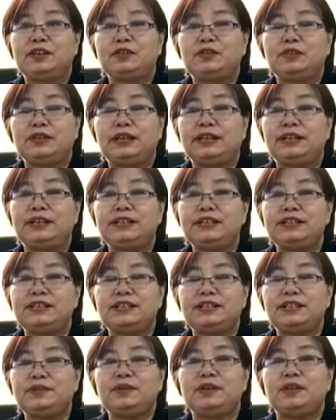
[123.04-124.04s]
Itu
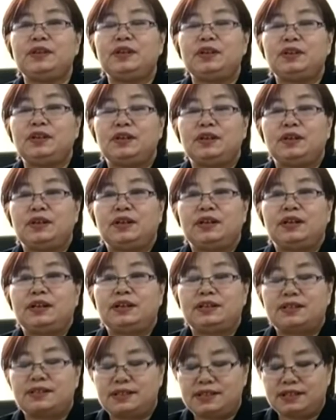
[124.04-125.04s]
energy
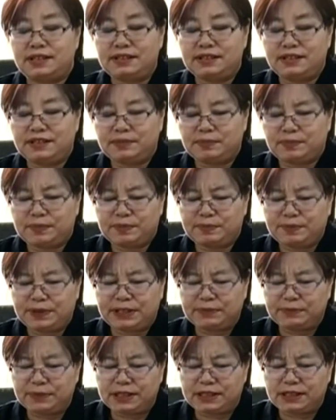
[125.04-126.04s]
A standard
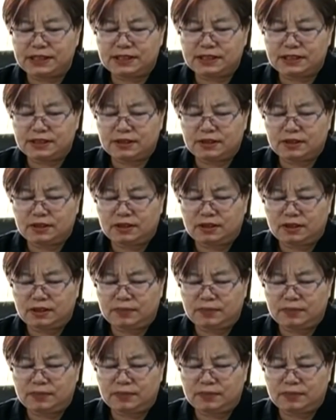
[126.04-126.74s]
prepaid meter to